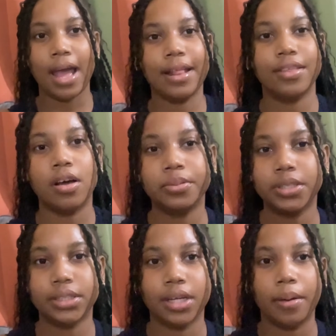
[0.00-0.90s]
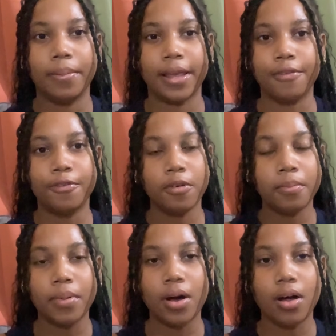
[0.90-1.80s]
and the options are playing
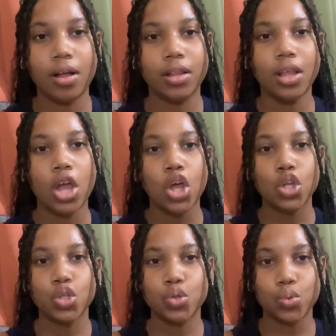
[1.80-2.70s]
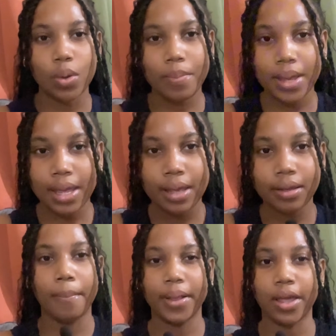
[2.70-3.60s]
football,
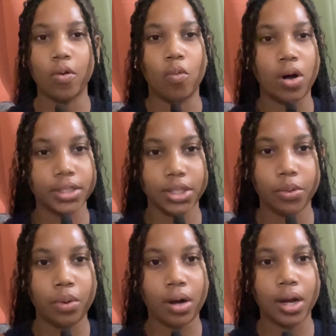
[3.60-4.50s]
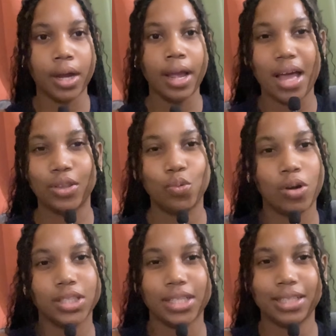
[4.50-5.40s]
swimming, playing water war, and
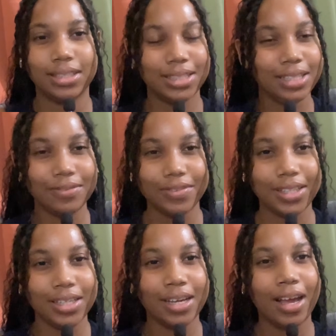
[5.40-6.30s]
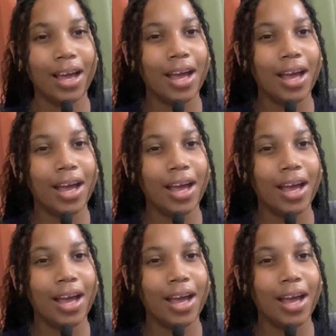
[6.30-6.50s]
watching TV,